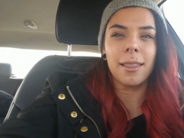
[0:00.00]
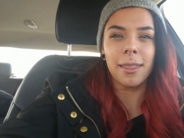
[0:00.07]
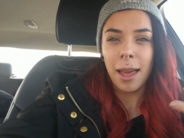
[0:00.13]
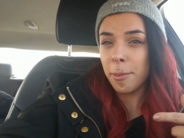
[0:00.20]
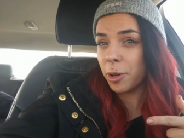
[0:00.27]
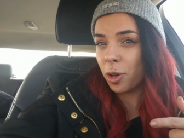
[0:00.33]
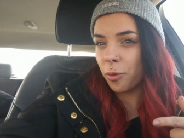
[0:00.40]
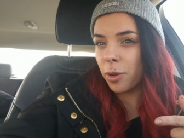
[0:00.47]

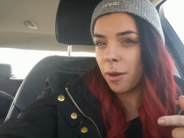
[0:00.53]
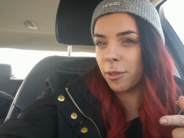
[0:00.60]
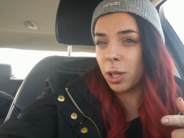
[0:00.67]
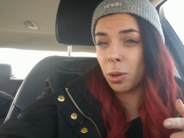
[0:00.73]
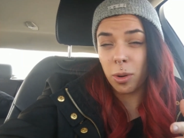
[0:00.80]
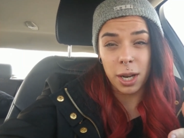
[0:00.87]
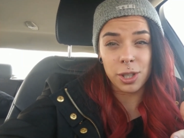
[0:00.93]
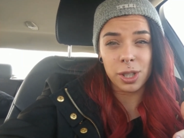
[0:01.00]
Let me know if you have any
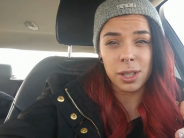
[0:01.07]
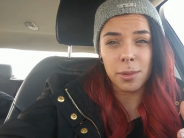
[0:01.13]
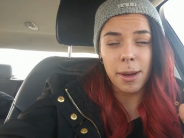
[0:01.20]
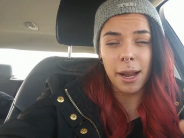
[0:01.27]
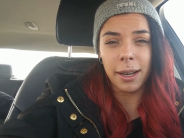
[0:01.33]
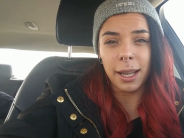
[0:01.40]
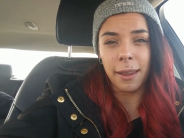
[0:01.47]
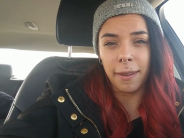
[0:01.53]
questions
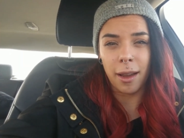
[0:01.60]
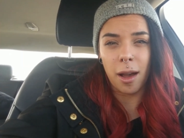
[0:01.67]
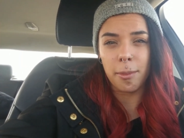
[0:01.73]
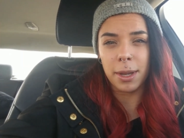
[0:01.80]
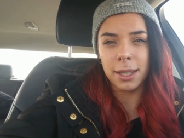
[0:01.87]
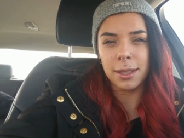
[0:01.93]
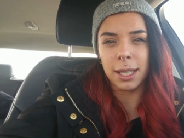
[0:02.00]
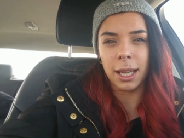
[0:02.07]
about it in the
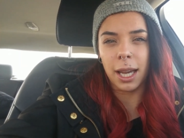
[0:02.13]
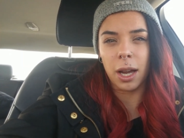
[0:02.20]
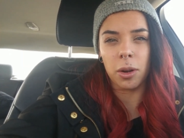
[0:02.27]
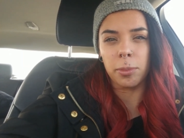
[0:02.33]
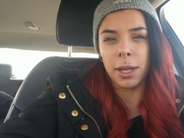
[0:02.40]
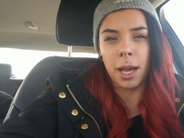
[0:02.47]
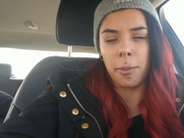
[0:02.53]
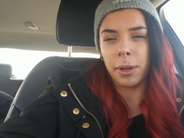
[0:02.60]
comments. Like, I
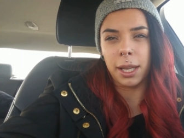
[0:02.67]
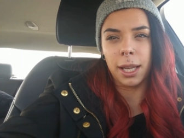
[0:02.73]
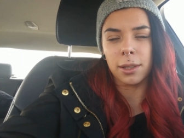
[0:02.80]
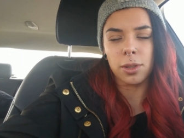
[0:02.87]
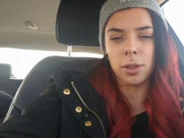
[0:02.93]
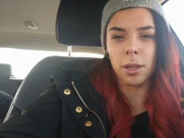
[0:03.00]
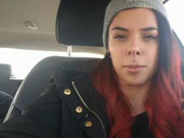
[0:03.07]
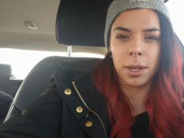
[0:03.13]
would be happy to
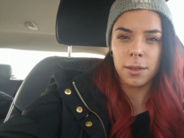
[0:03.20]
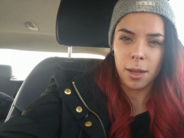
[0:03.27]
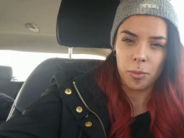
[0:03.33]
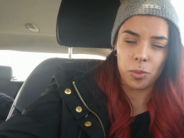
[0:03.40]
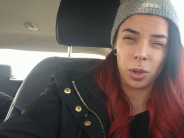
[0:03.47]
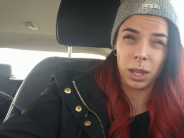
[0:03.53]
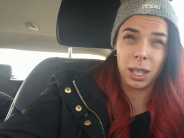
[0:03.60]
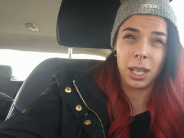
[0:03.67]
answer them because
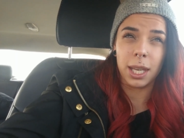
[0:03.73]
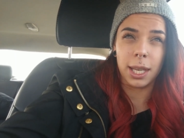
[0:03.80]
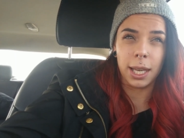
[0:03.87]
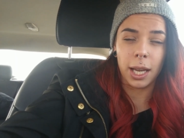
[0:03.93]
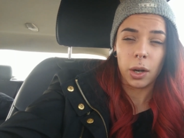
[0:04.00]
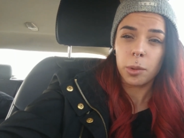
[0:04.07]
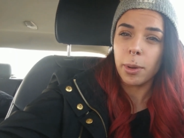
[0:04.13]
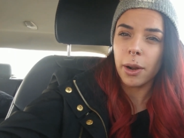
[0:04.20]
I'm really
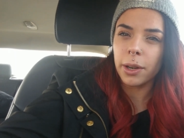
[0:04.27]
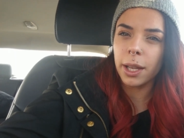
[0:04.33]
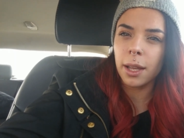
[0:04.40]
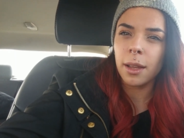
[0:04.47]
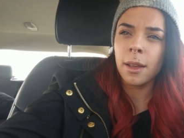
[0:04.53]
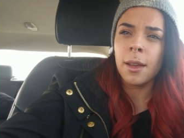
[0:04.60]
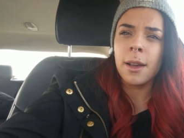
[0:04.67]
geeking out about it.